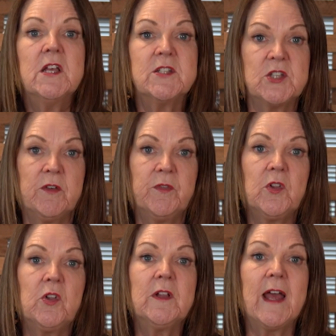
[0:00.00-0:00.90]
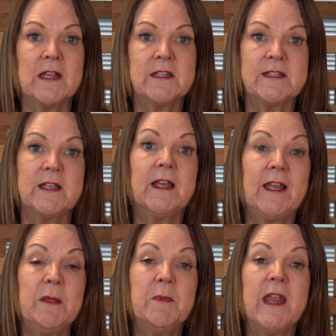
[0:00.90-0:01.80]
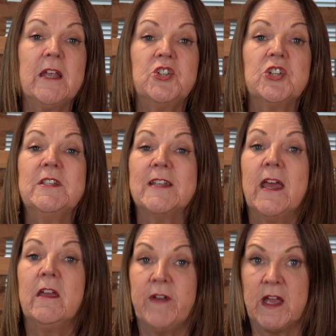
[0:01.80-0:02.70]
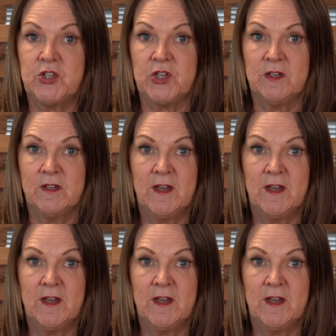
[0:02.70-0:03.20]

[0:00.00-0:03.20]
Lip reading: Cervical Cancer Elimination Day of Action.